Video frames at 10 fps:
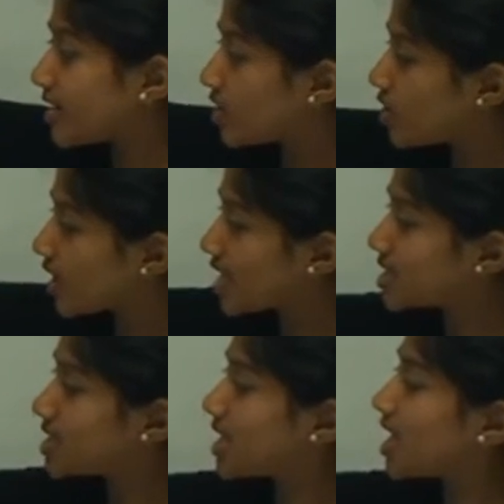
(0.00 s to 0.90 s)
Now you
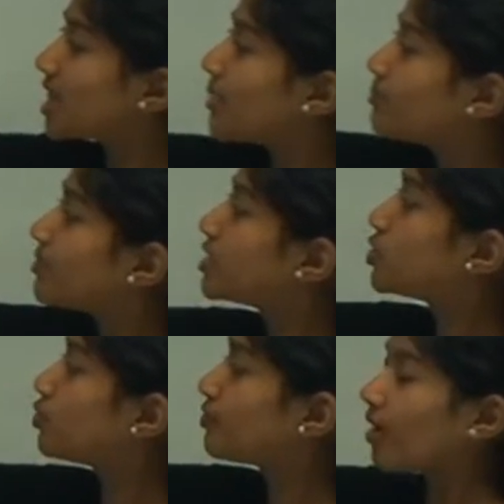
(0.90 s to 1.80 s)
can see that the
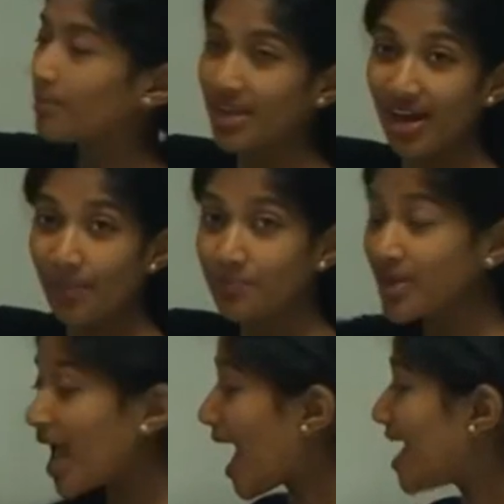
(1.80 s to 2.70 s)
two from here
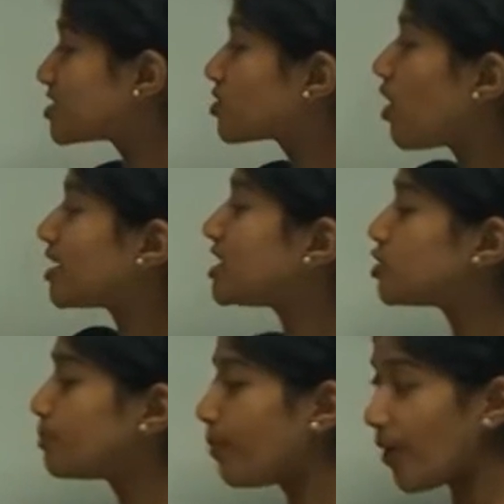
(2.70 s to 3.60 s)
has gone
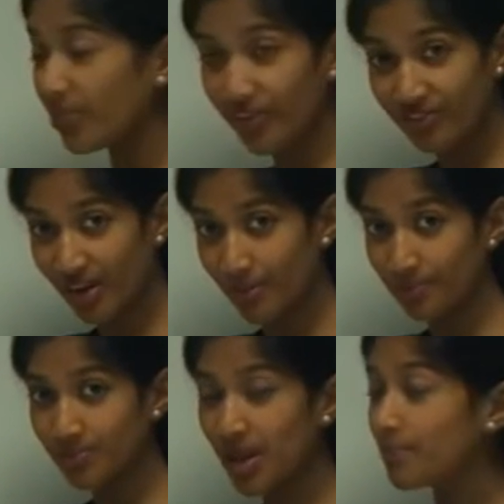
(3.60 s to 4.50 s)
into both of
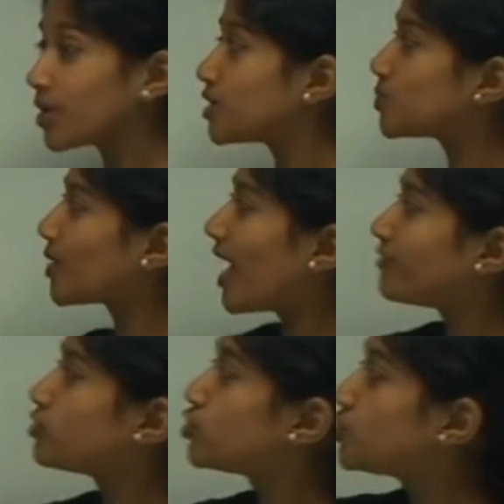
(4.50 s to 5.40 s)
them, because we
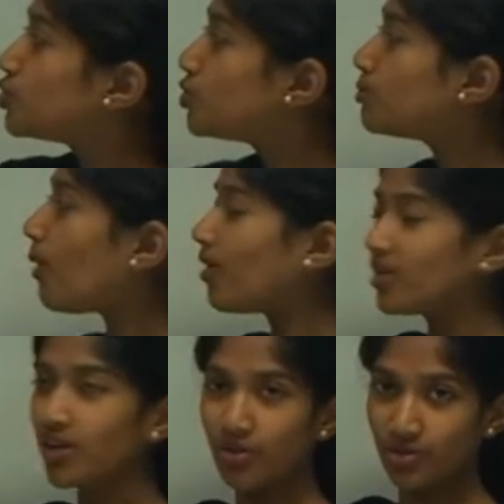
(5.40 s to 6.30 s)
have two
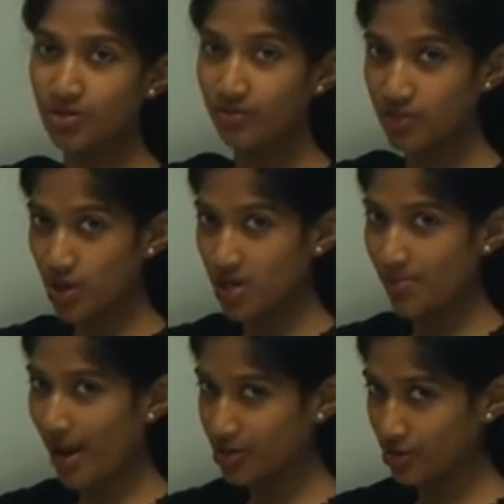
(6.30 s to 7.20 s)
molecules of
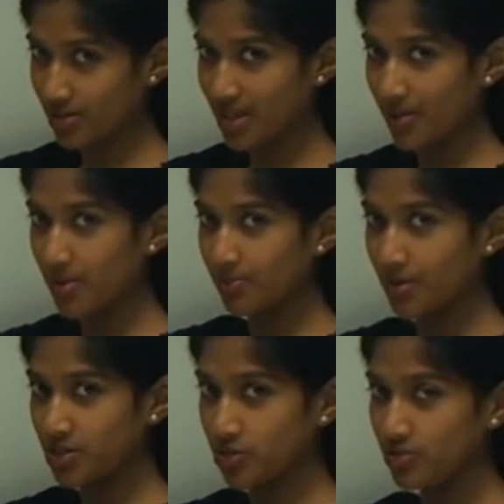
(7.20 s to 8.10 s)
sodium hydroxide being
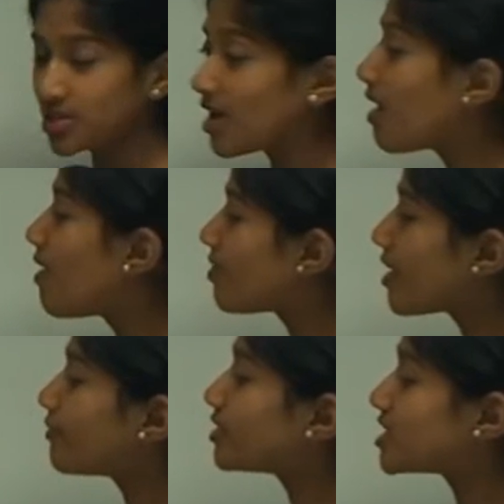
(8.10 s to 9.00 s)
produced.
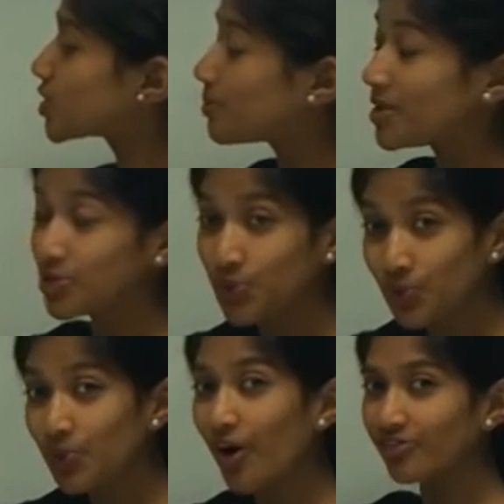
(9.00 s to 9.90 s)
Therefore there's going to be
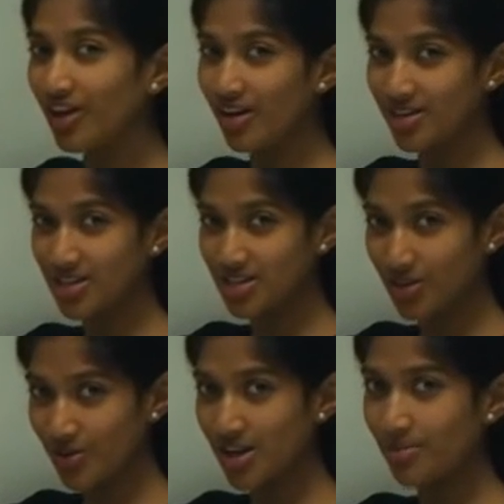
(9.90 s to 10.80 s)
two of the
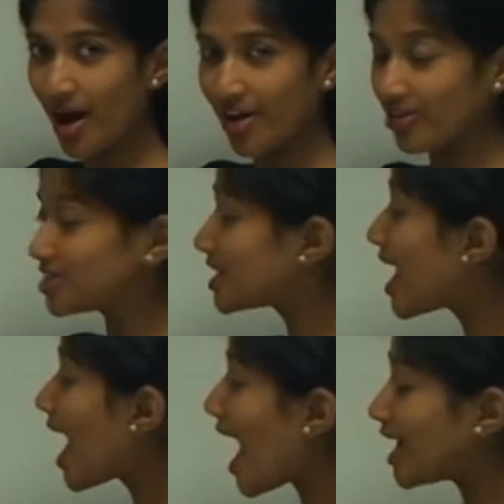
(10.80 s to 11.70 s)
sodium ions
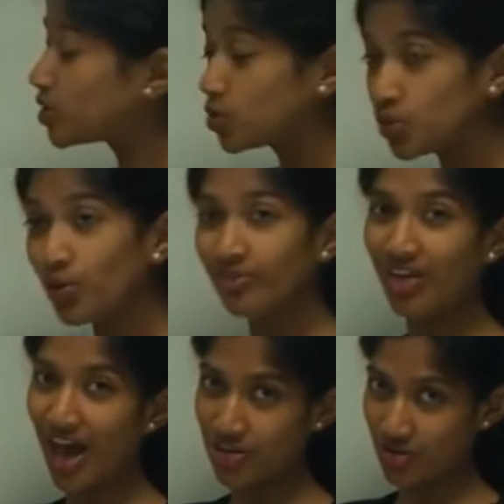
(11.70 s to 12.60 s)
and two
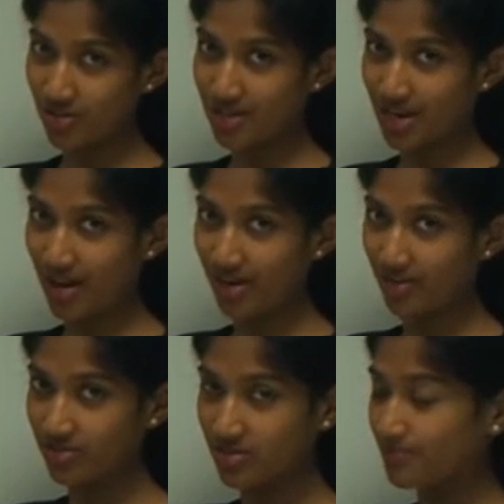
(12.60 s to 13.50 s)
of the hydroxide
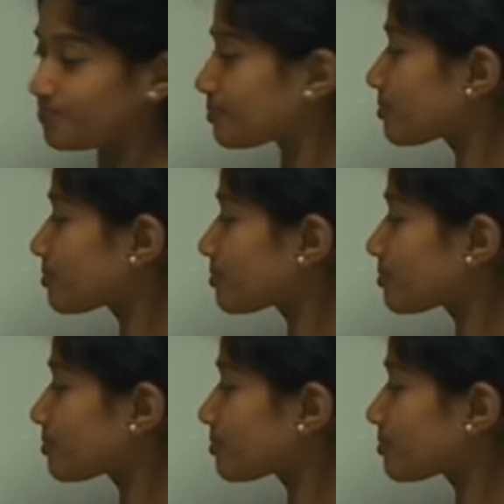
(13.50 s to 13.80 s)
ions.